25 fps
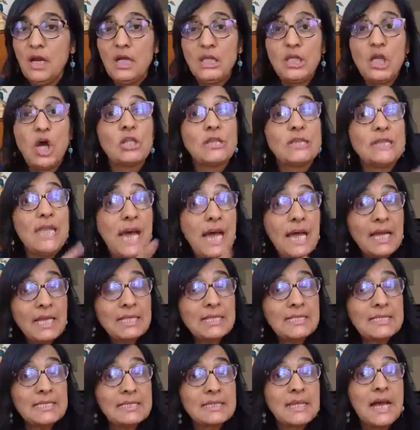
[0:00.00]
Now
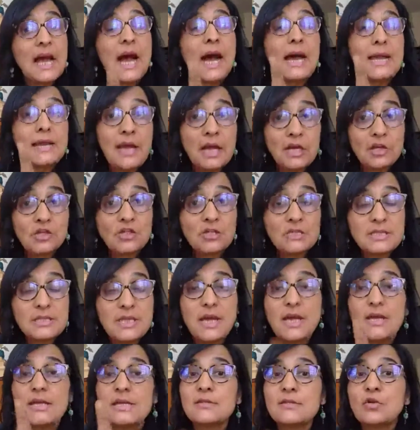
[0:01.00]
that
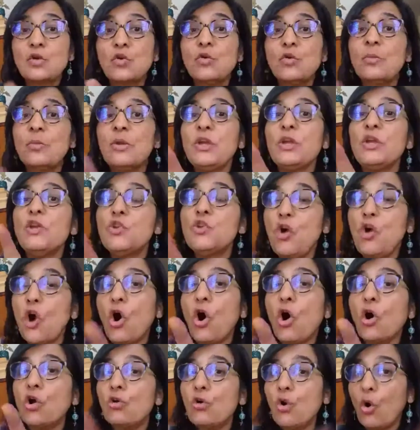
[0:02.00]
Rakshasa is going to be
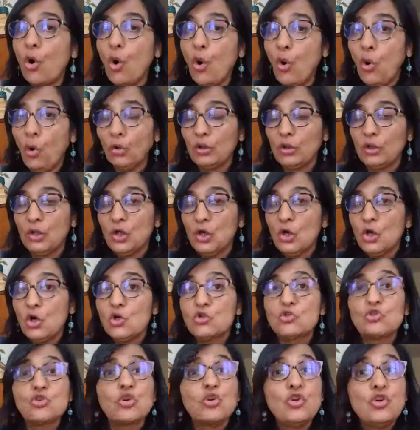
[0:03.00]
your own.
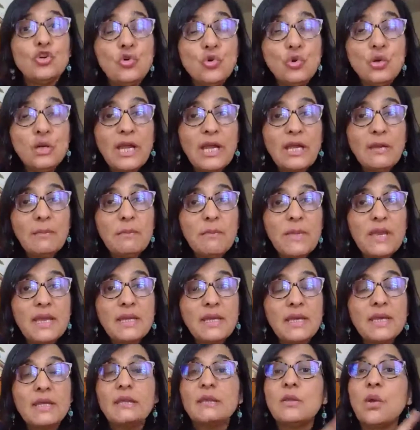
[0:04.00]
So you can
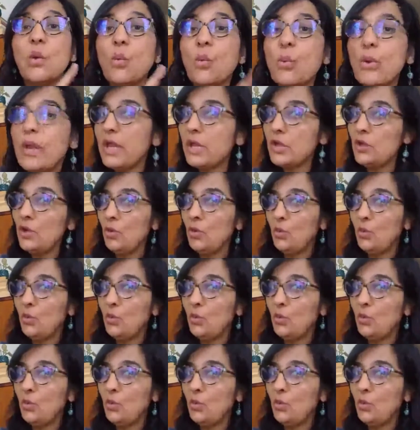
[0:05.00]
make it the way you